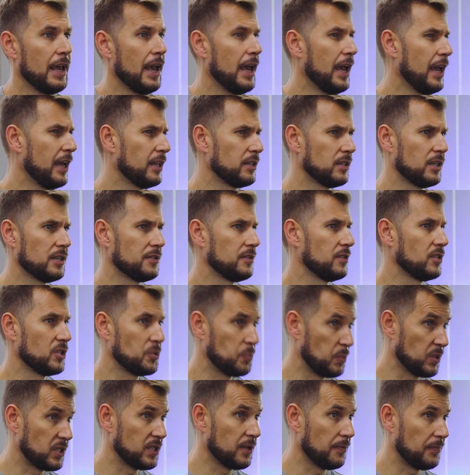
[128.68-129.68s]
and other
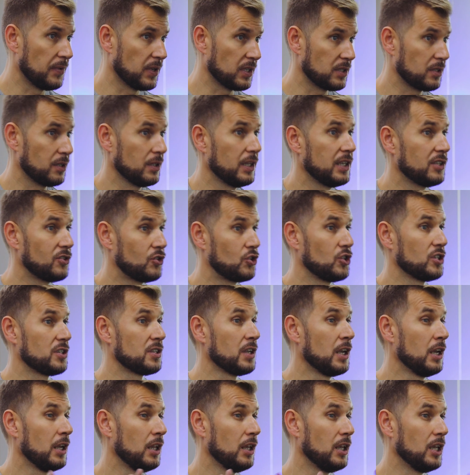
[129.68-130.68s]
specifics. Let's just
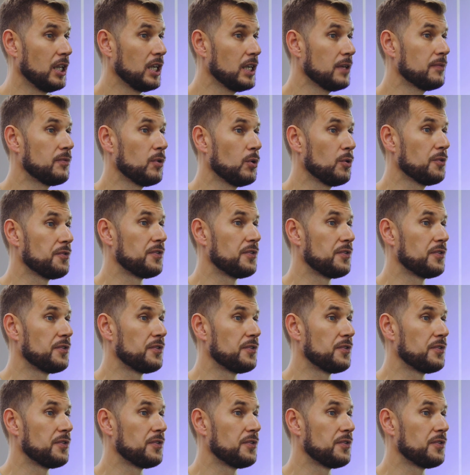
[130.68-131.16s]
leave all